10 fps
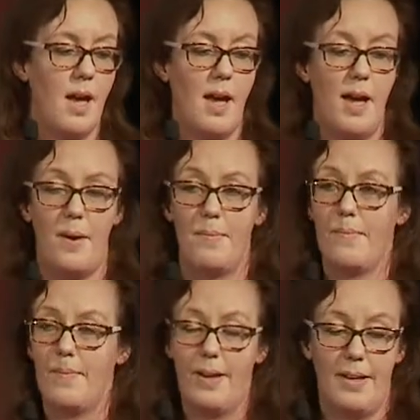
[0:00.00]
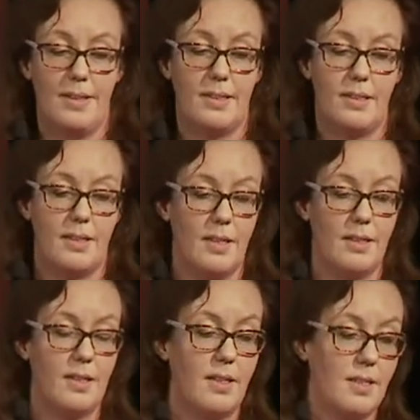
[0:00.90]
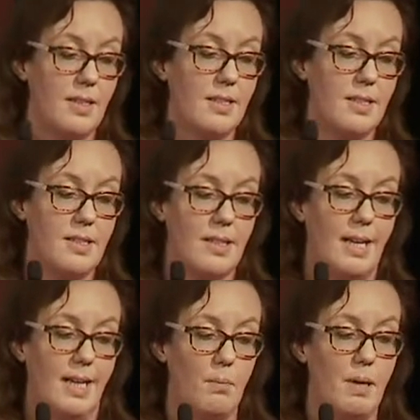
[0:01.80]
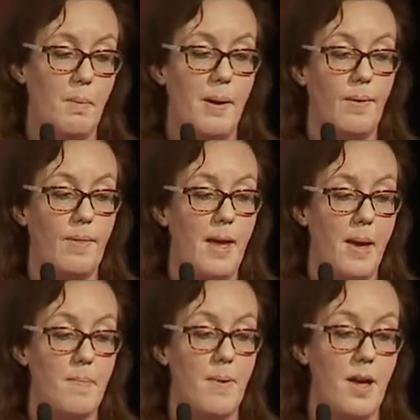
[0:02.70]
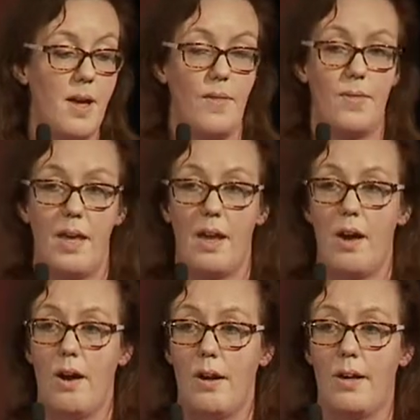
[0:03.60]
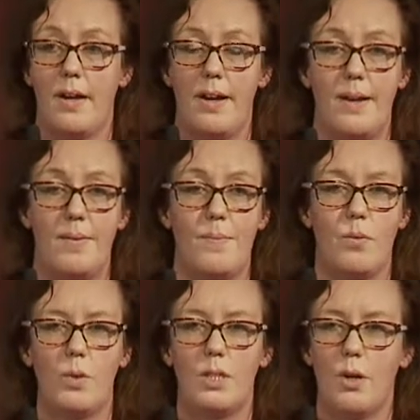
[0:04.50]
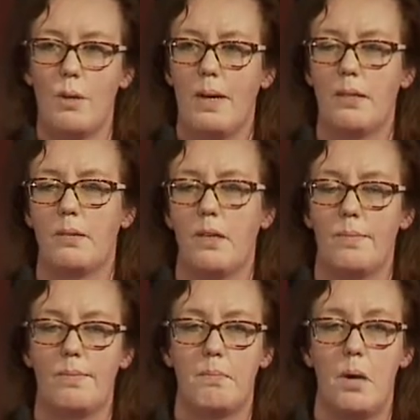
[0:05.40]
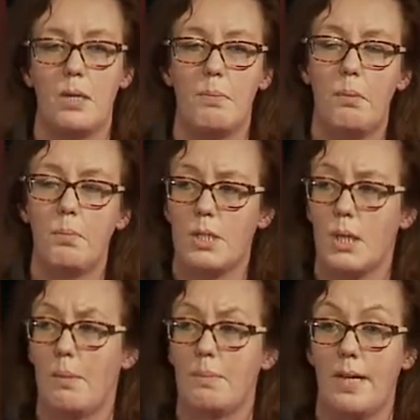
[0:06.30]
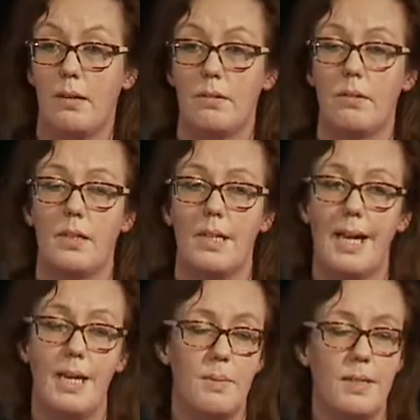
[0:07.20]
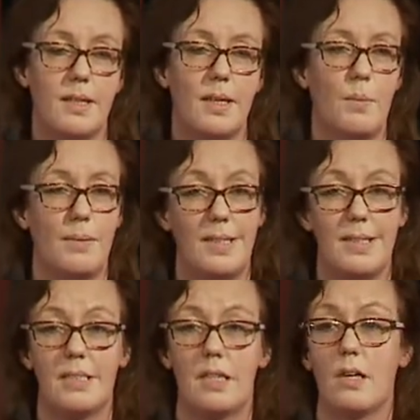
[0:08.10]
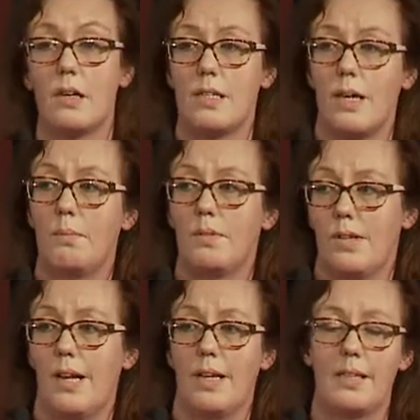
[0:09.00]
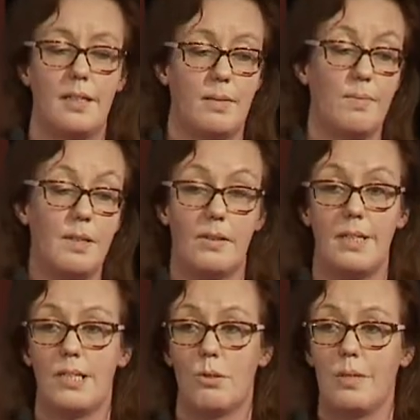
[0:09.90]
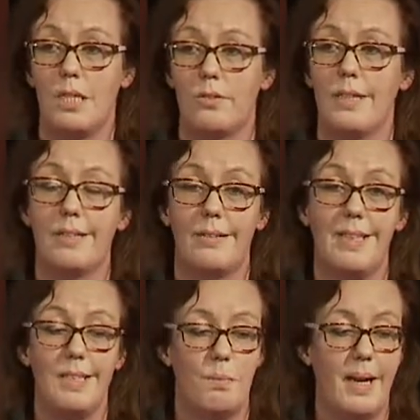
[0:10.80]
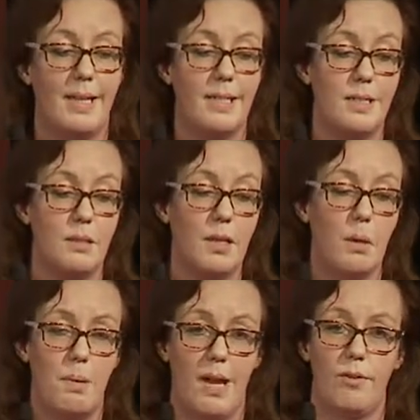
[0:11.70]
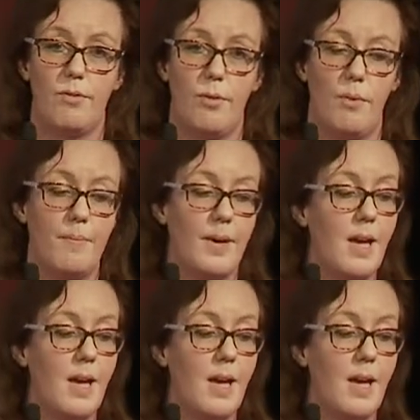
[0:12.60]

Um, and this is a little bit about them. They are, um, we talk about um, bottom up or top down engagement, but this is a third type, if you like. they're an intermediary, they're an independent platform.